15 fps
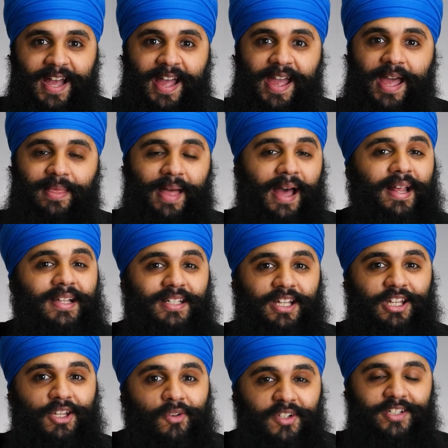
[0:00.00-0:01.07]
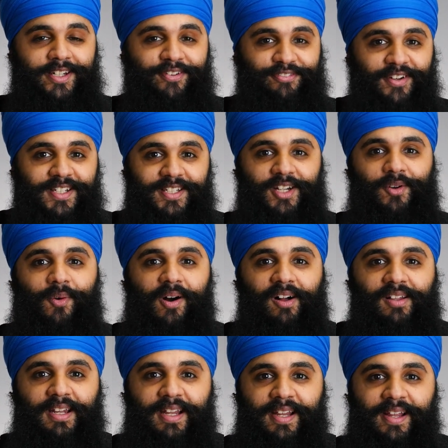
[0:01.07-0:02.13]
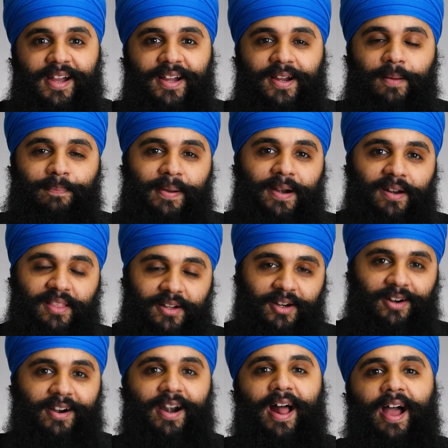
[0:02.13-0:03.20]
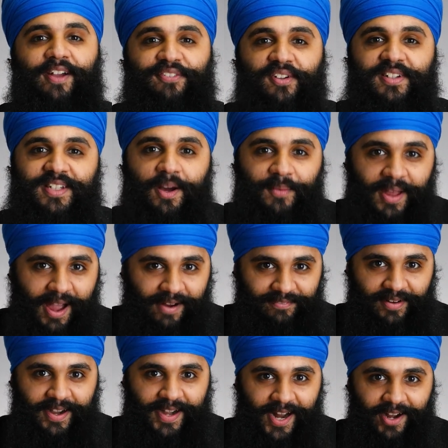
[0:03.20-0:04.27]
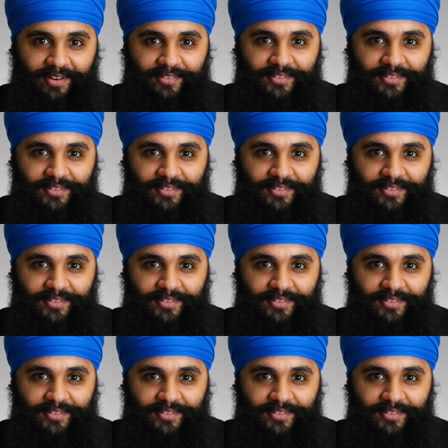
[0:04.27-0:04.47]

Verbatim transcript: and that is a huge difference in quality compared to the current iPhones that we have right now.